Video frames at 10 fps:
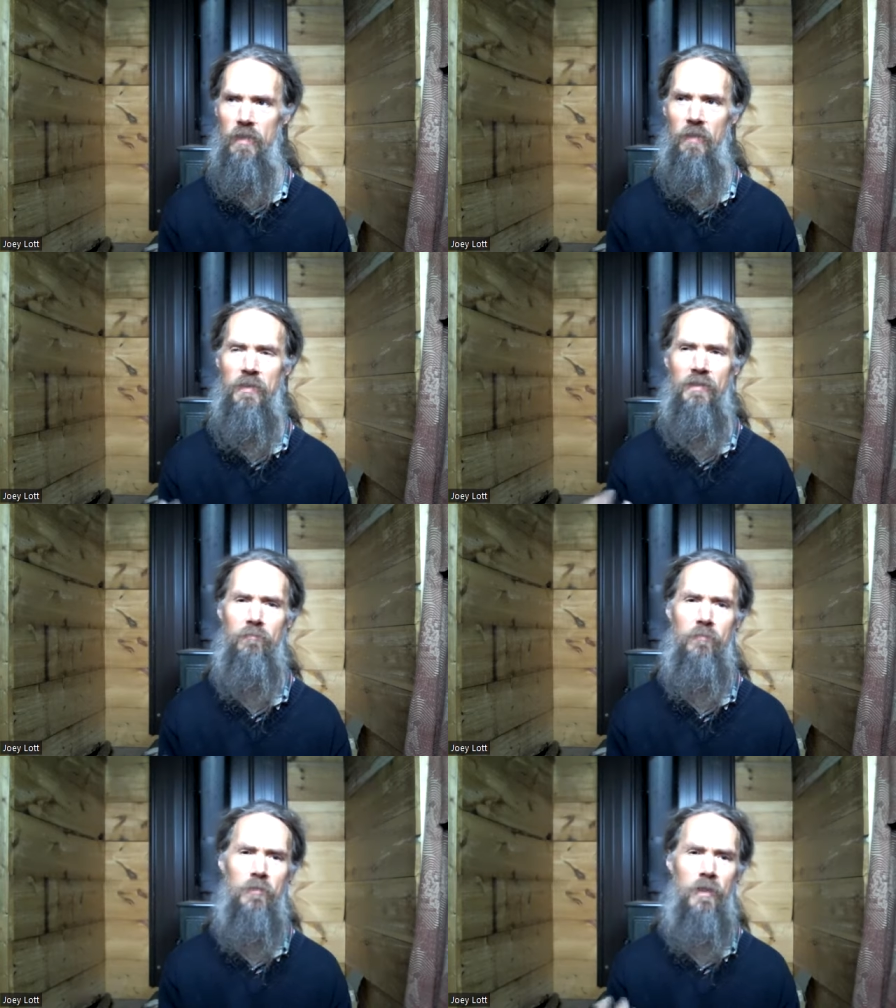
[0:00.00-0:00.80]
I
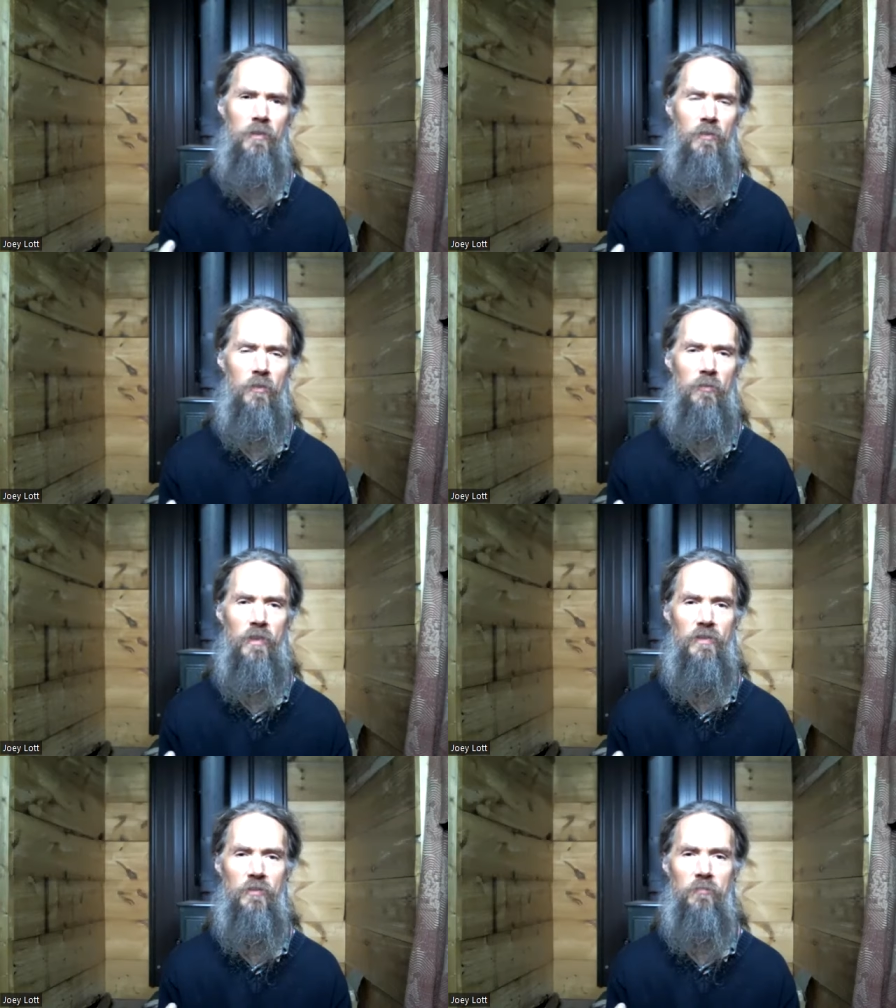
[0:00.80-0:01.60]
mean, I don't know if
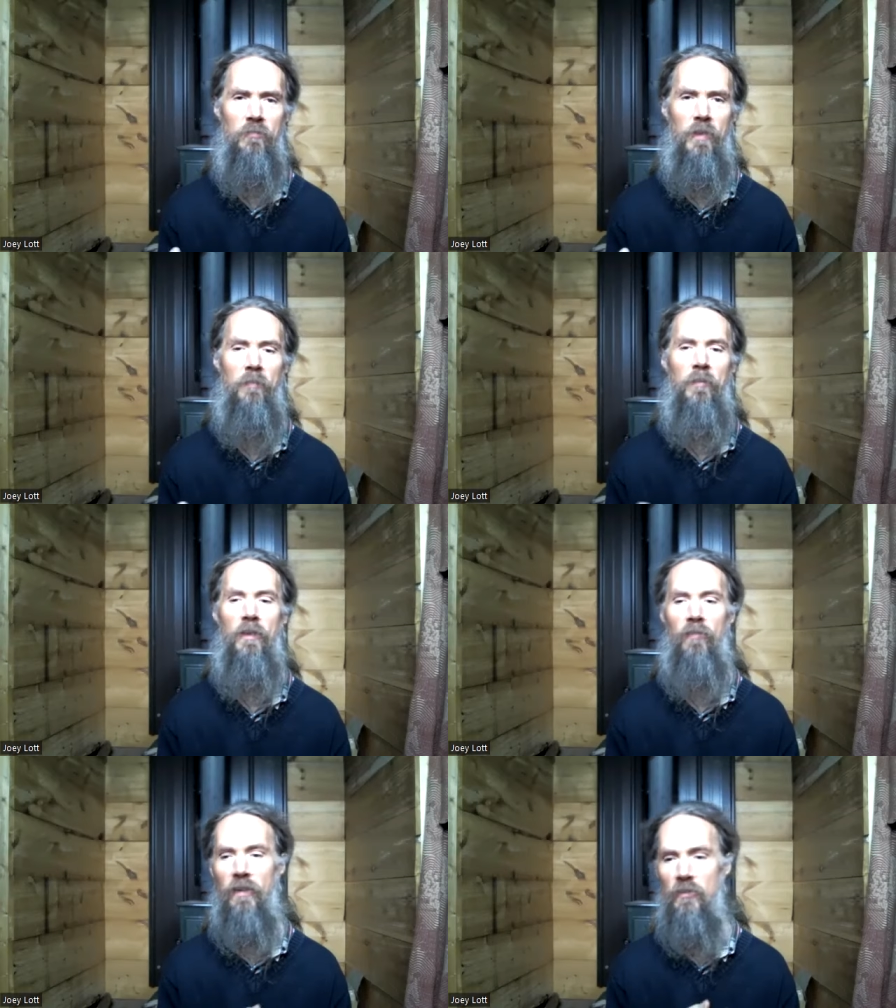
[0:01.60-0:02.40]
that's a. I'm,
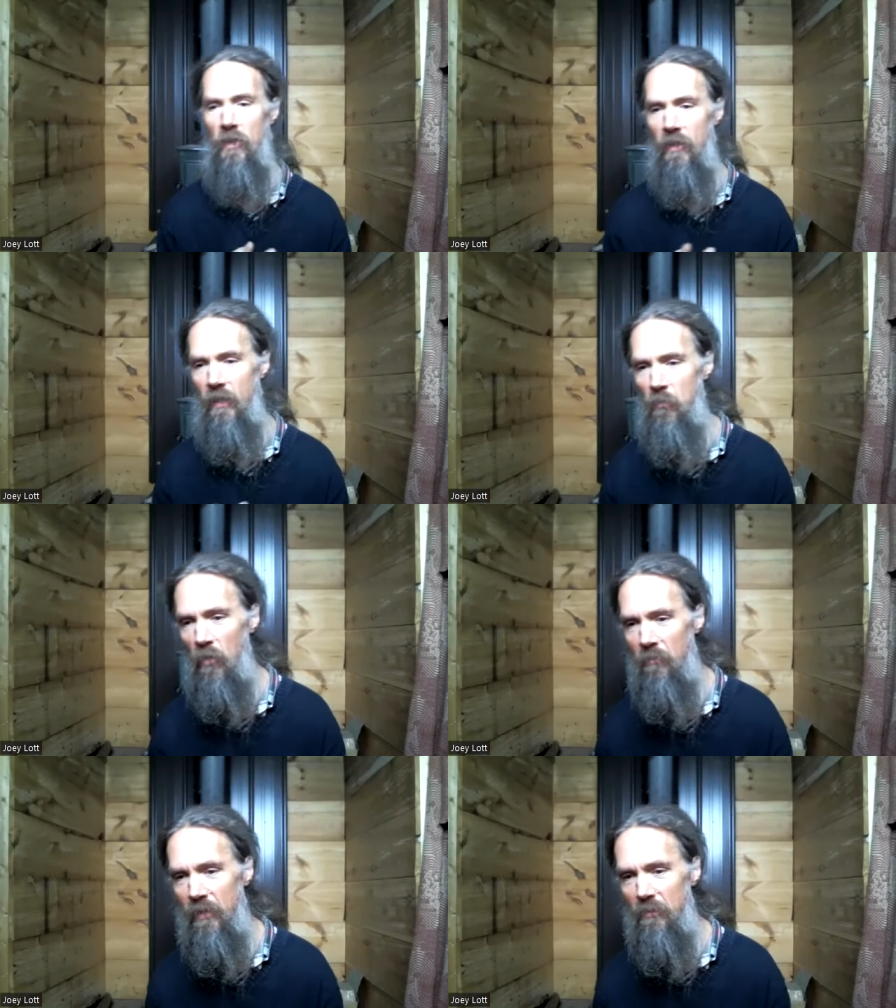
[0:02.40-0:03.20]
if I talk any
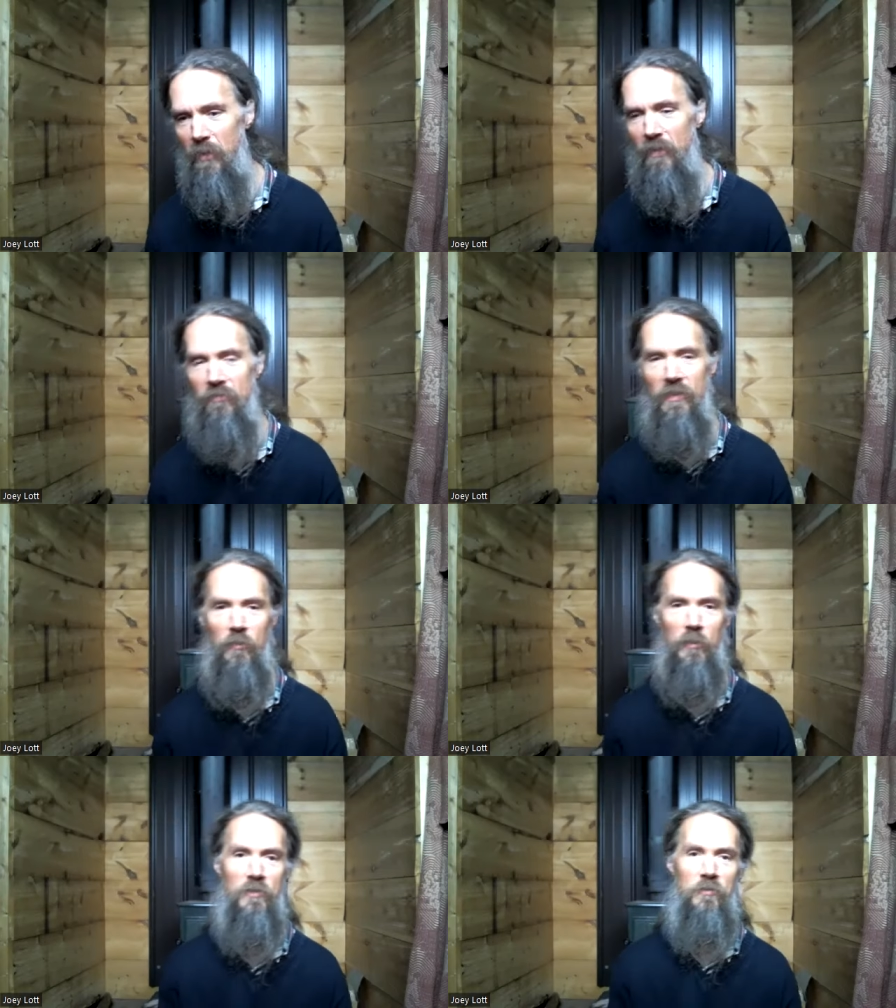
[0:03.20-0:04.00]
more about the benefit,
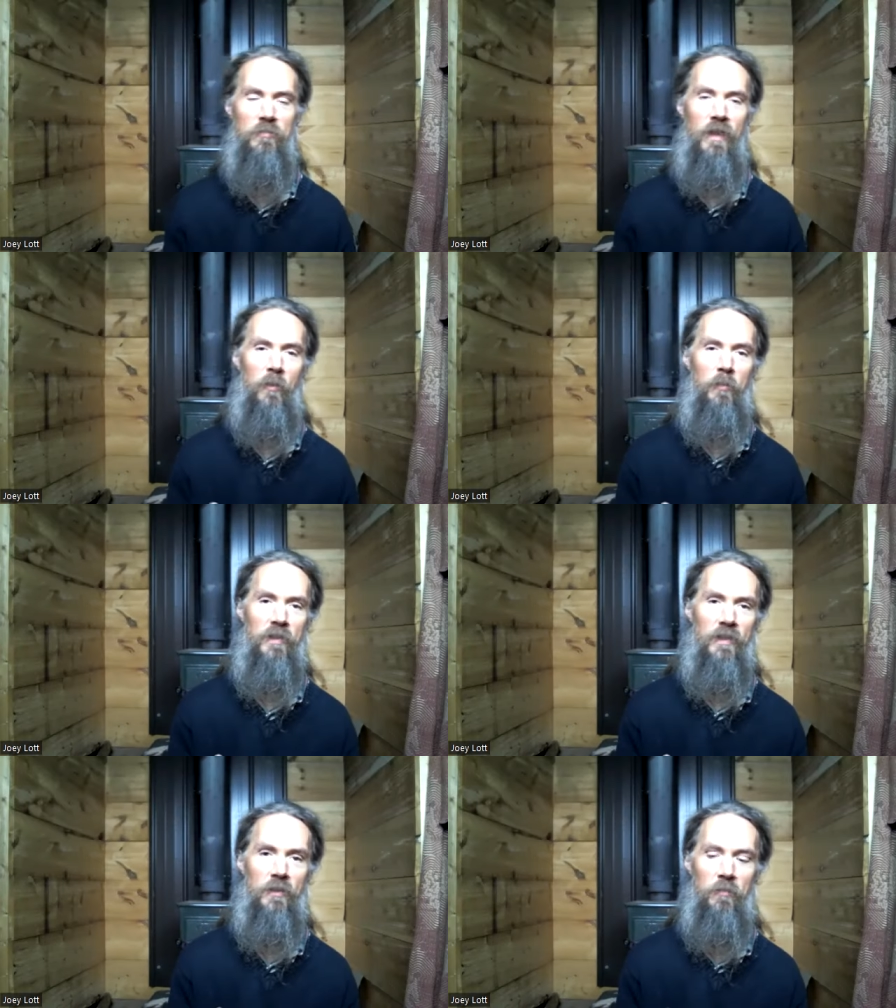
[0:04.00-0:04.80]
we'll just that will
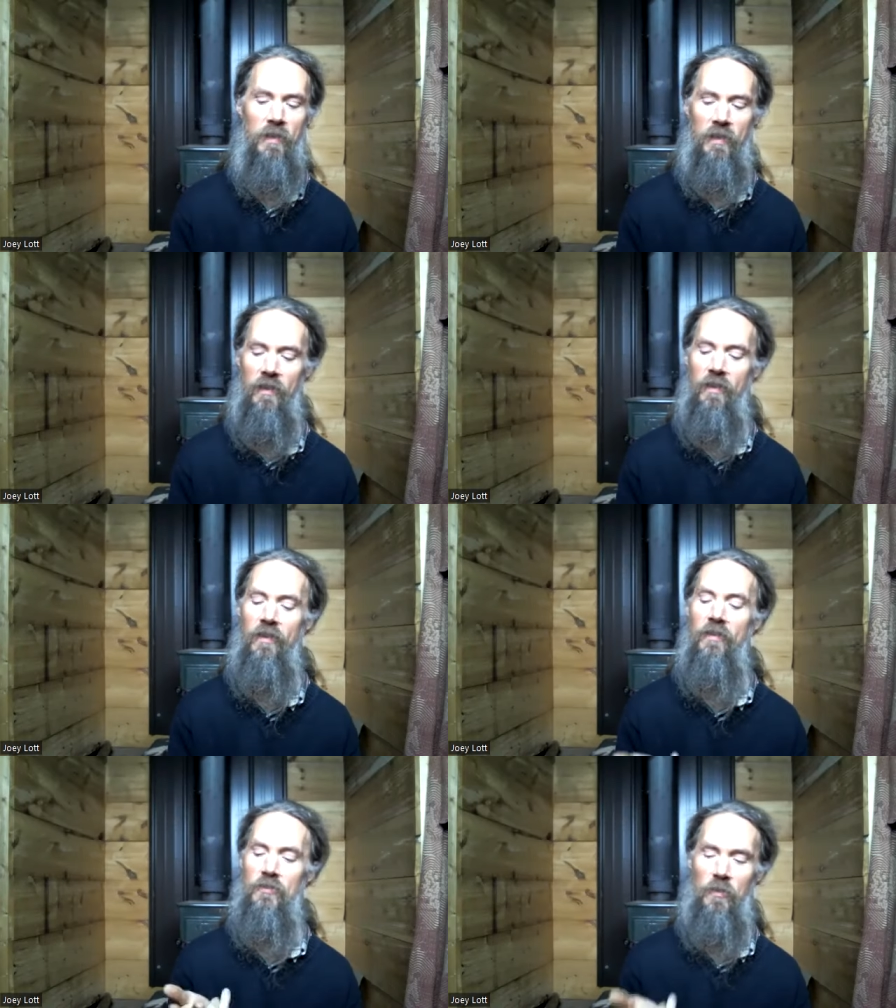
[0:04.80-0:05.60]
be the end of the meeting.
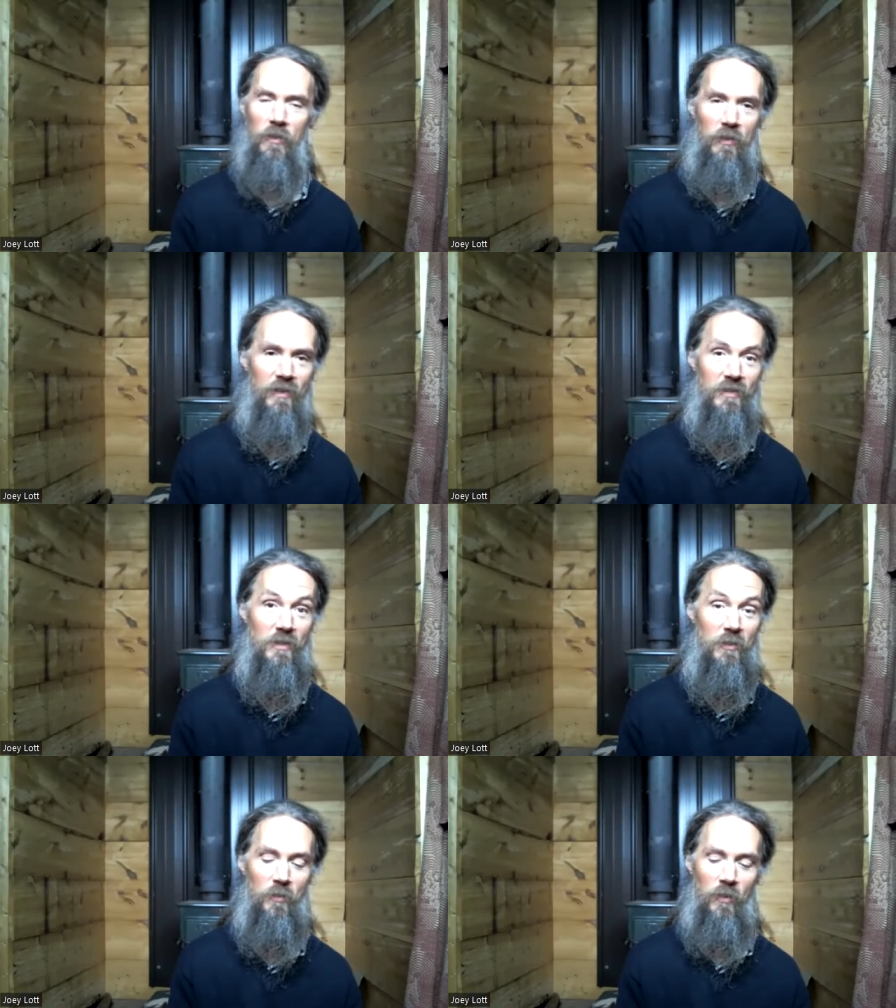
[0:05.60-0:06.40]
So I'll
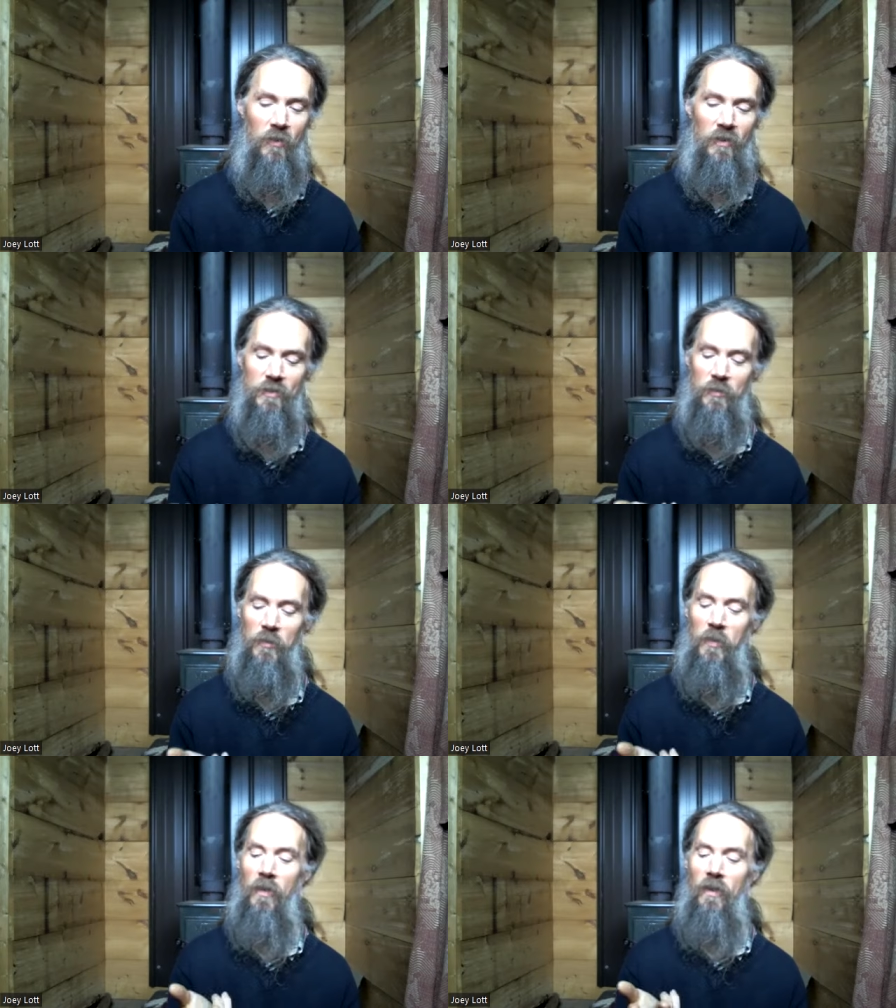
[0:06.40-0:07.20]
continue on to.